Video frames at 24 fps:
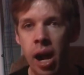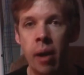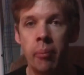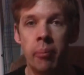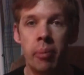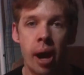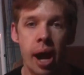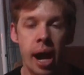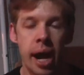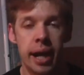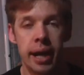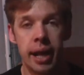A
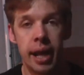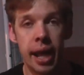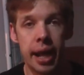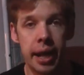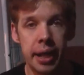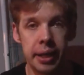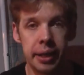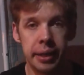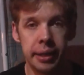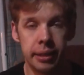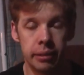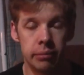bride
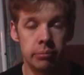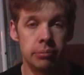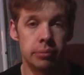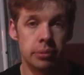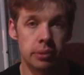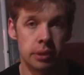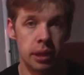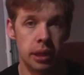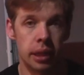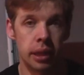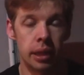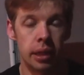like
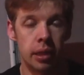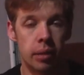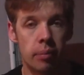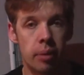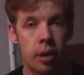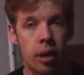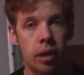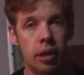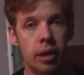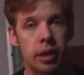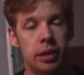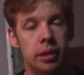in the
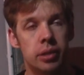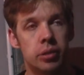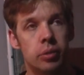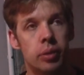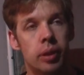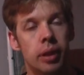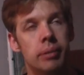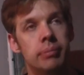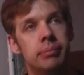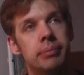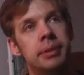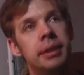manga as
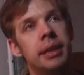well.